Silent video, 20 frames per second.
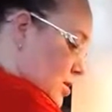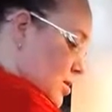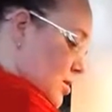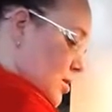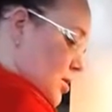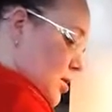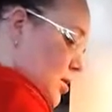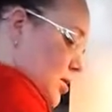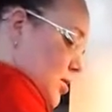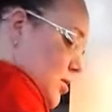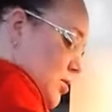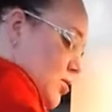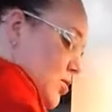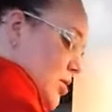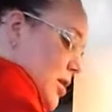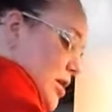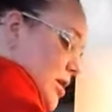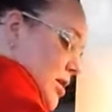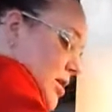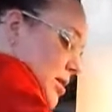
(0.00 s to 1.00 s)
And you
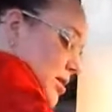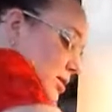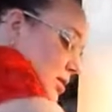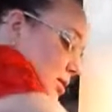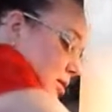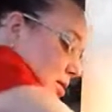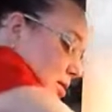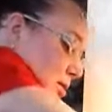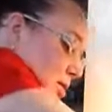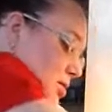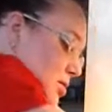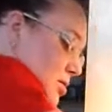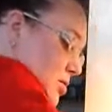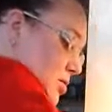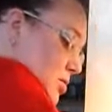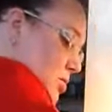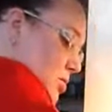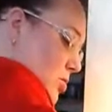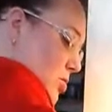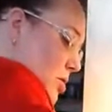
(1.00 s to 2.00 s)
try not to
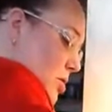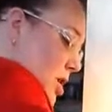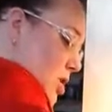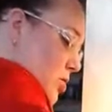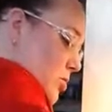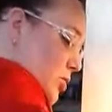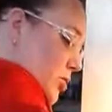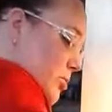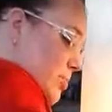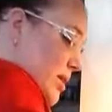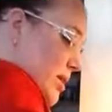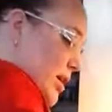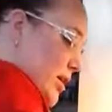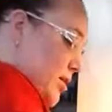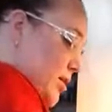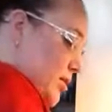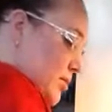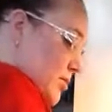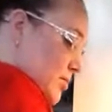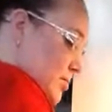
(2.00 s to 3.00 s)
crowd your
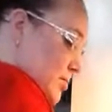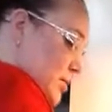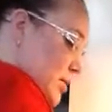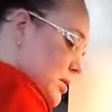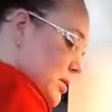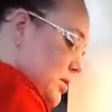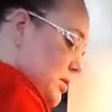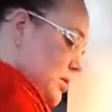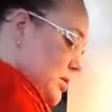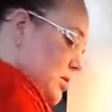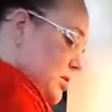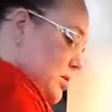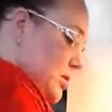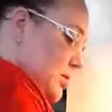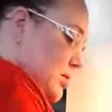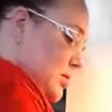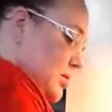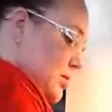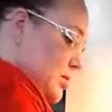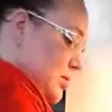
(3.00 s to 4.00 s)
pan,
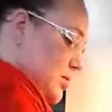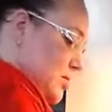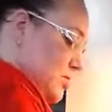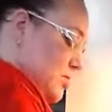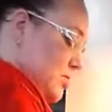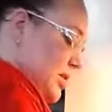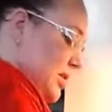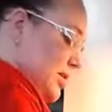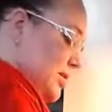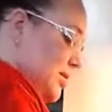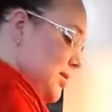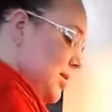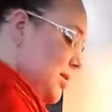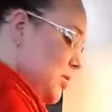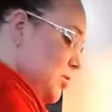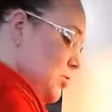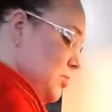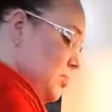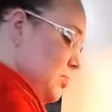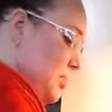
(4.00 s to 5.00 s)
because then
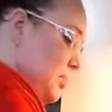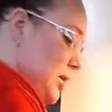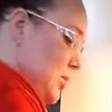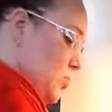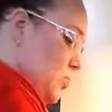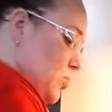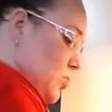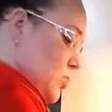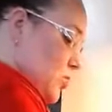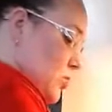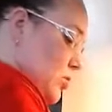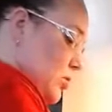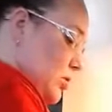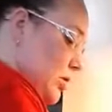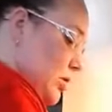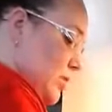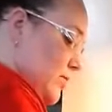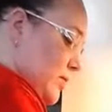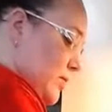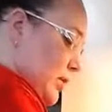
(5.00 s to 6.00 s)
your meat won't cook
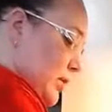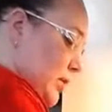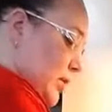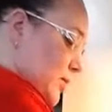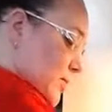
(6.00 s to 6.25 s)
evenly.